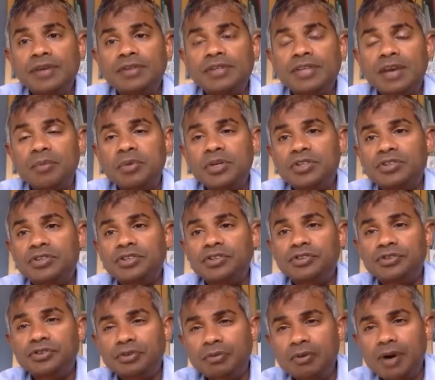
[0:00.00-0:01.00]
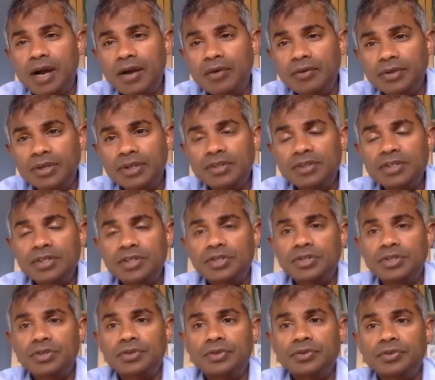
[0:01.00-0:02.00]
damage the surrounding
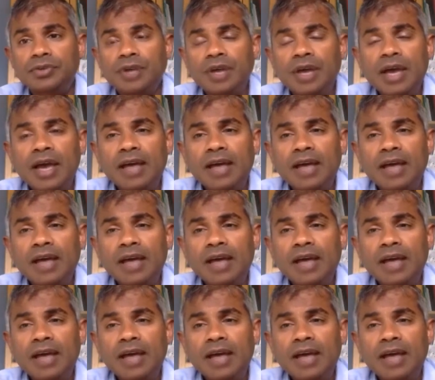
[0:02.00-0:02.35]
tissues.